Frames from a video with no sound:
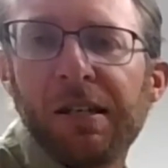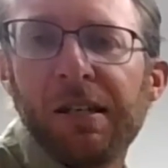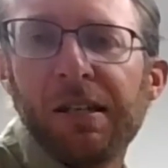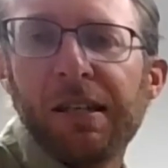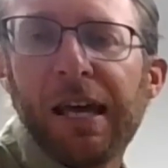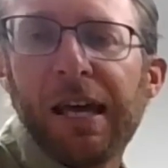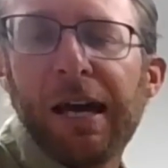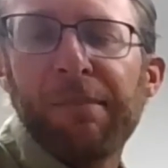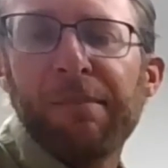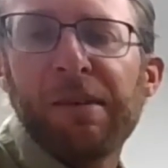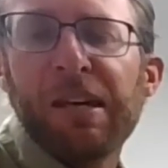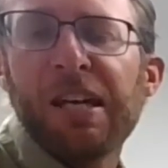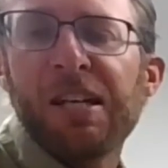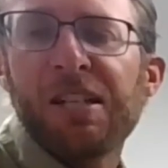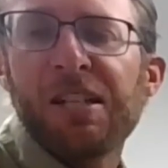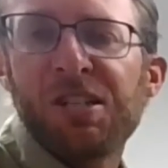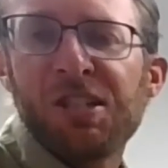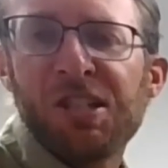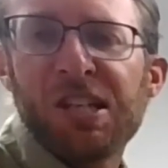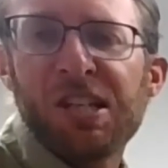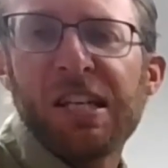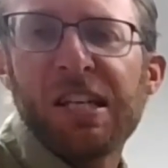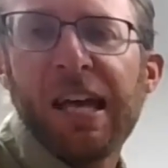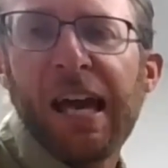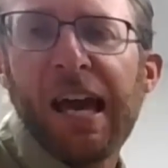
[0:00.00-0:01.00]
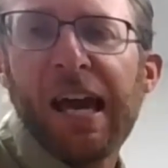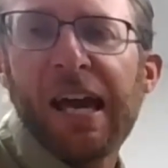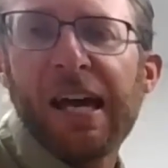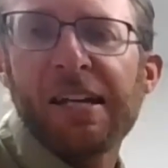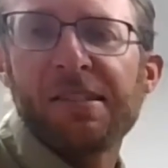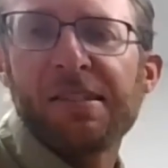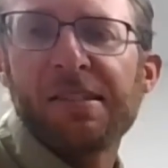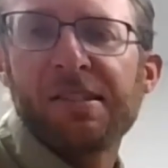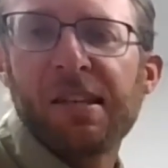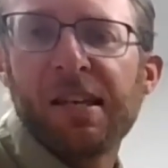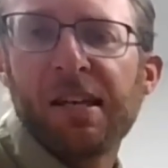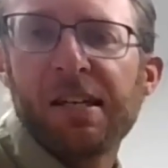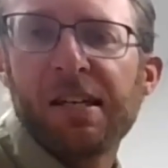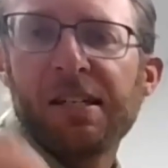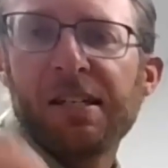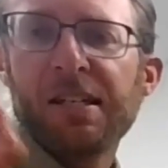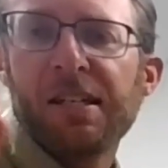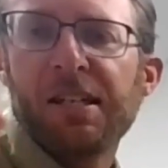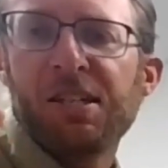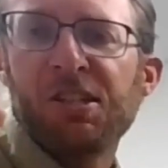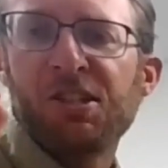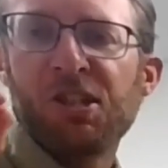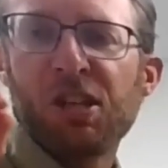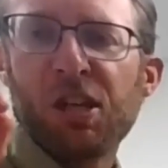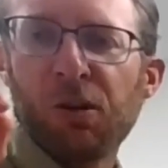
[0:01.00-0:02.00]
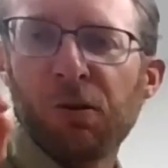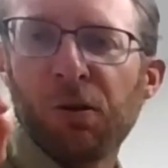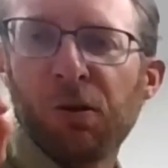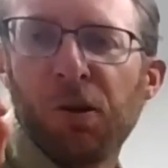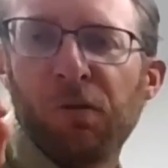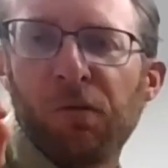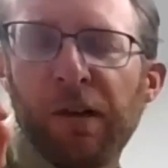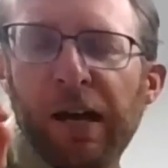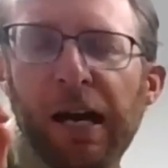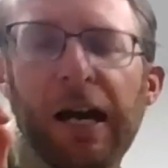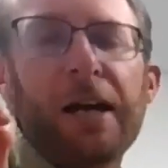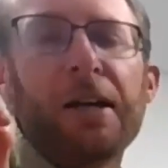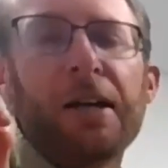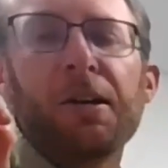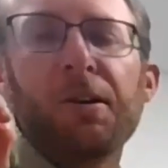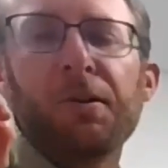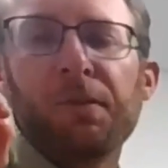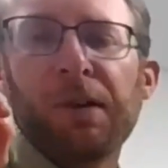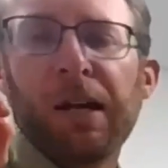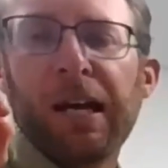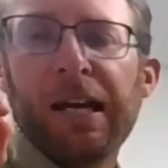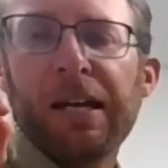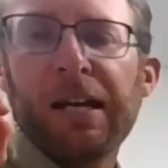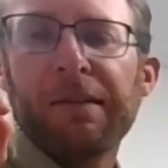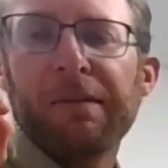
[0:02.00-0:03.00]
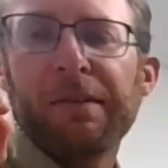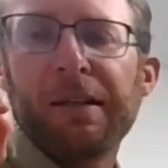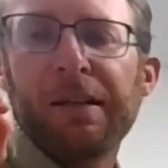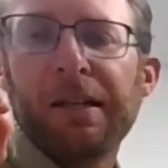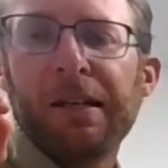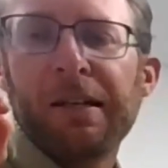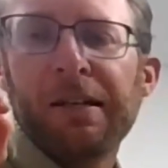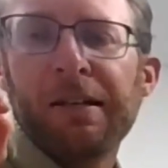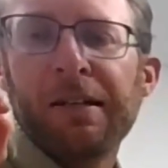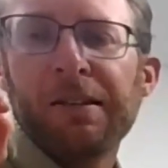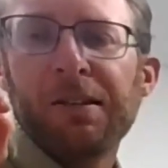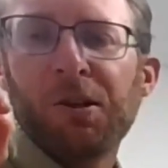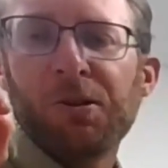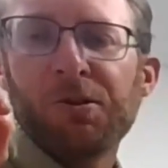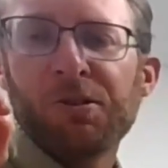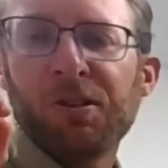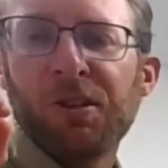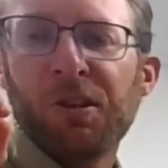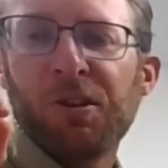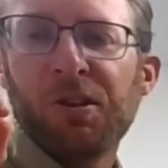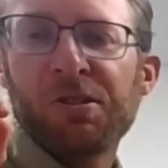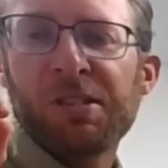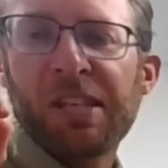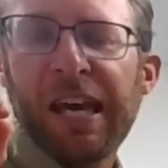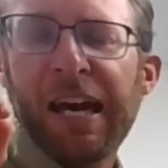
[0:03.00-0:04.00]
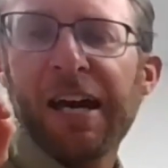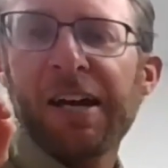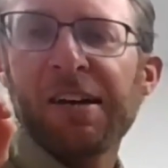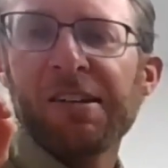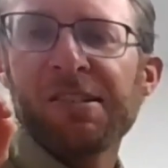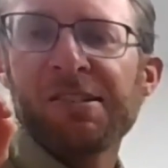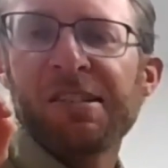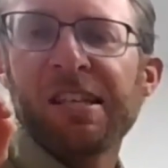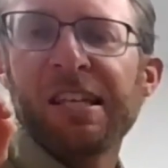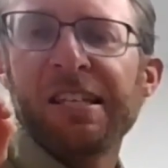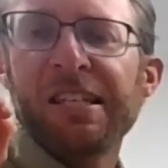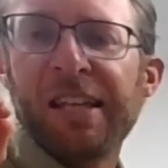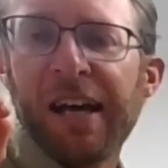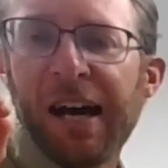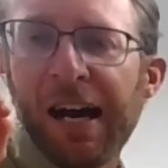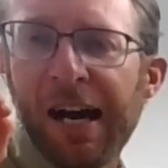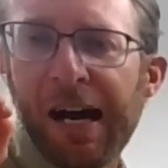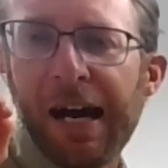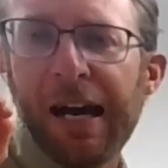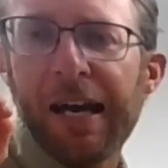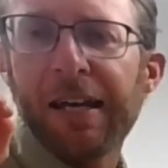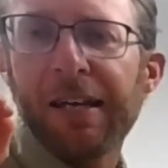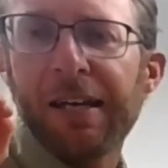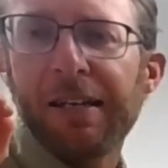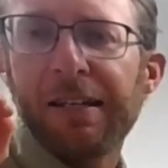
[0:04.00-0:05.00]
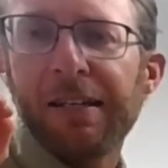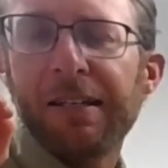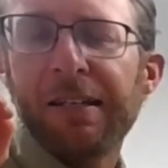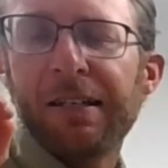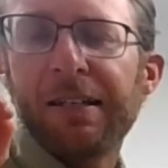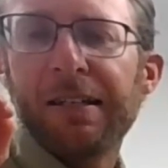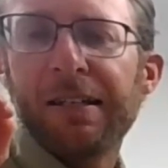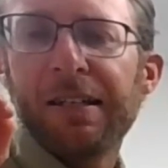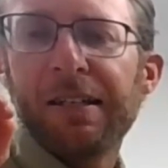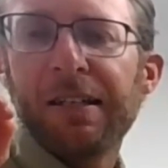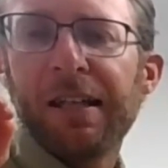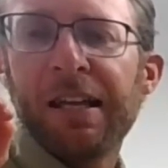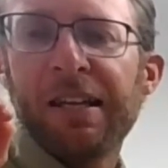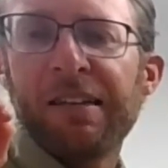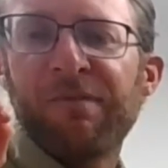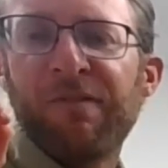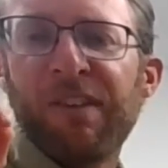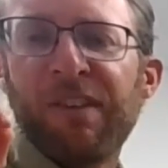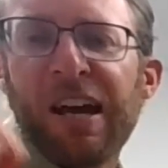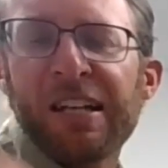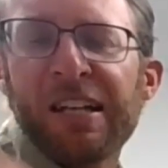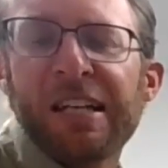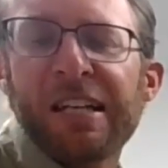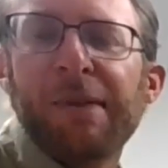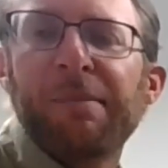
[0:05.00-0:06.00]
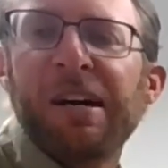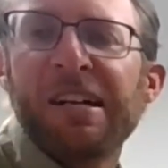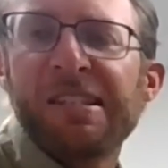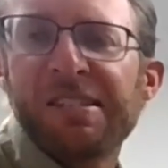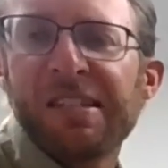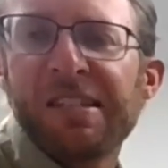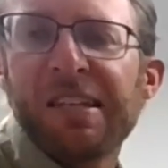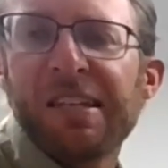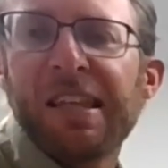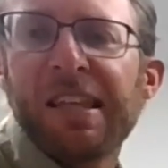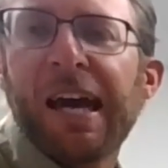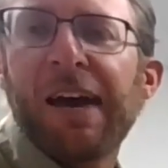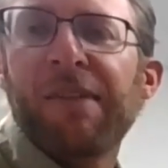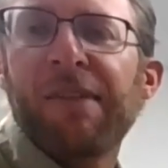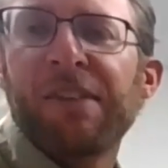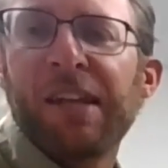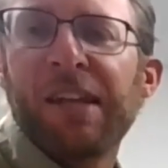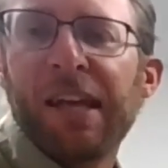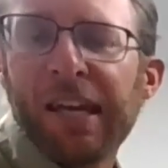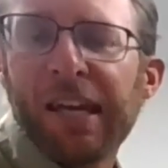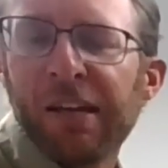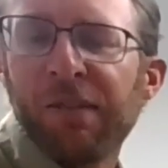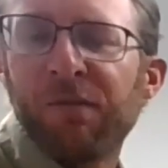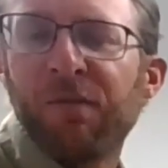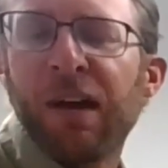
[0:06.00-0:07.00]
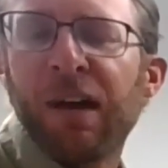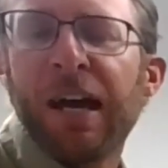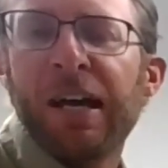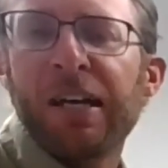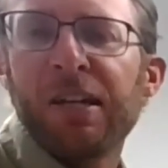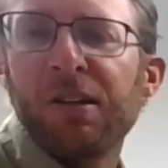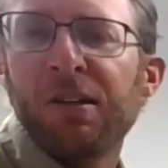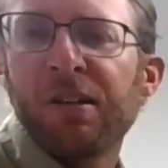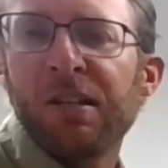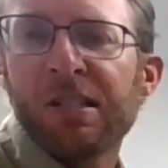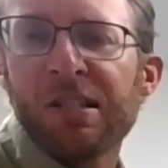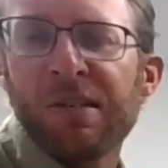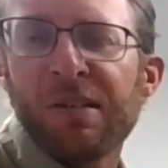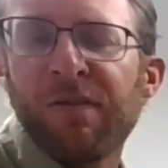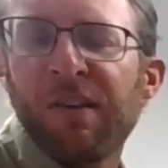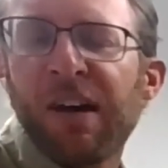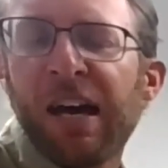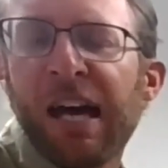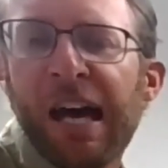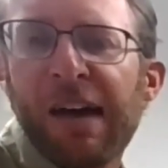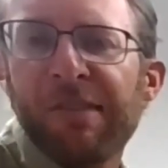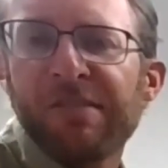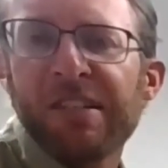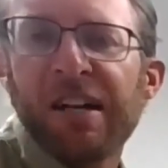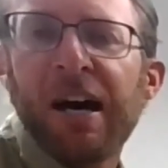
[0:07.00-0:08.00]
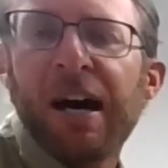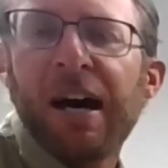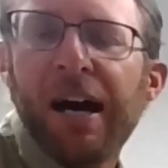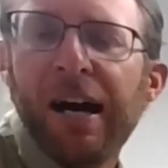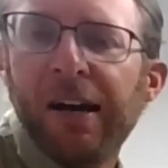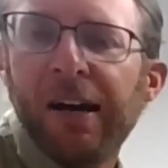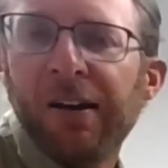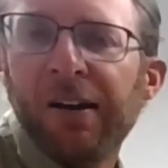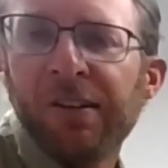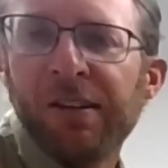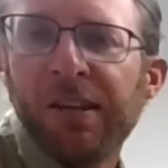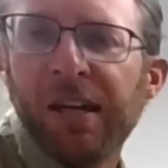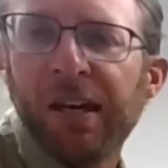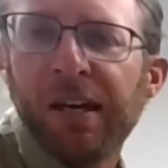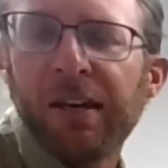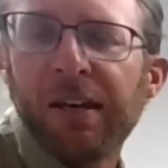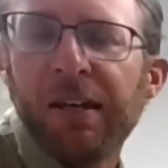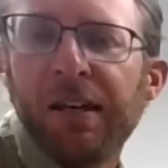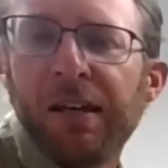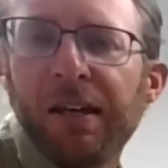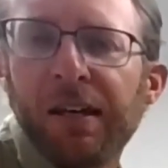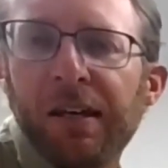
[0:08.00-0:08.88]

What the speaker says: that means she has zero value, right? Those are those cows that die. And in fact, I might say they have negative value, because if I have to hire the